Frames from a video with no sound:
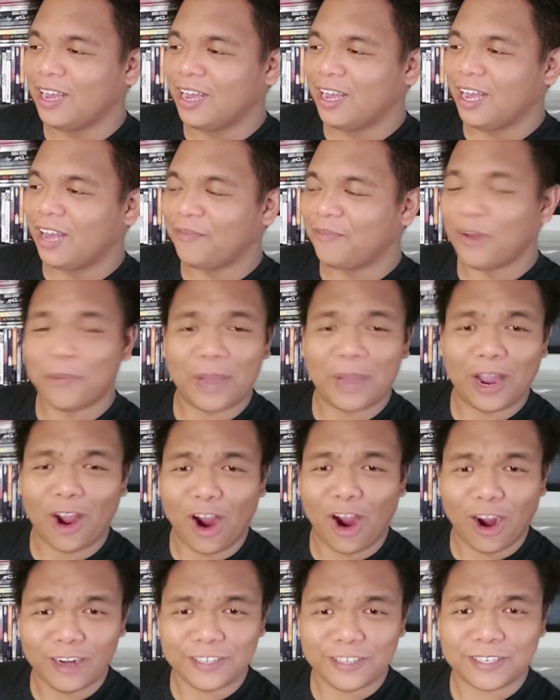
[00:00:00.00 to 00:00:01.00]
I felt my
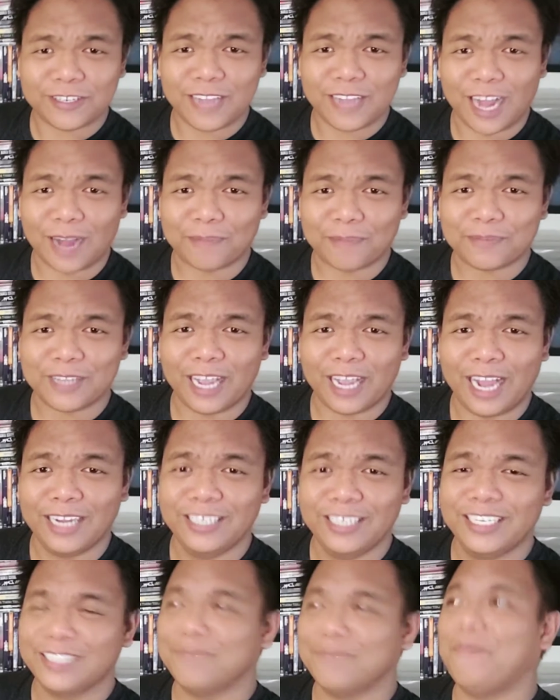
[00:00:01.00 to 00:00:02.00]
heart stopped.
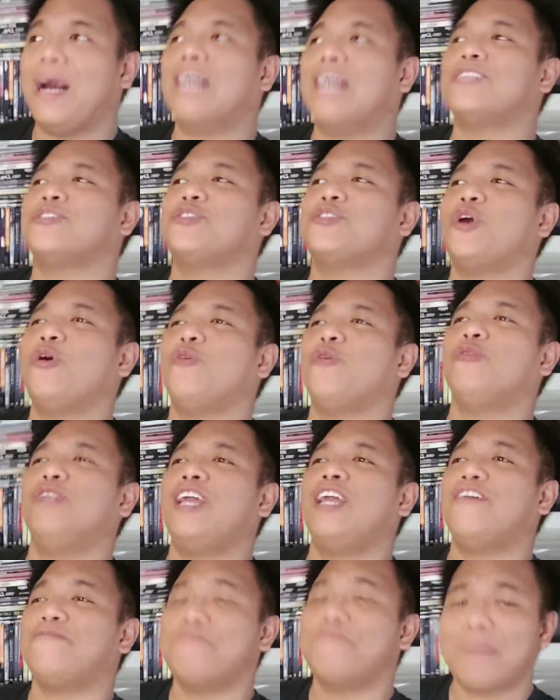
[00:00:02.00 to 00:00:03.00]
Just my soul
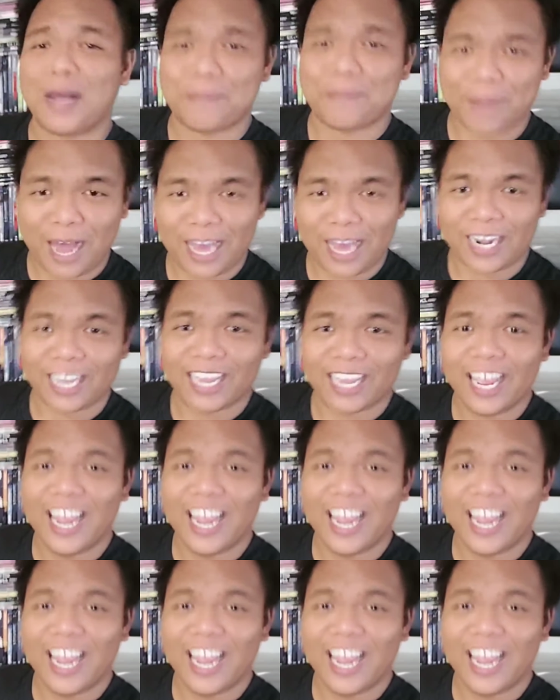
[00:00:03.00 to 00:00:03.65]
left my body.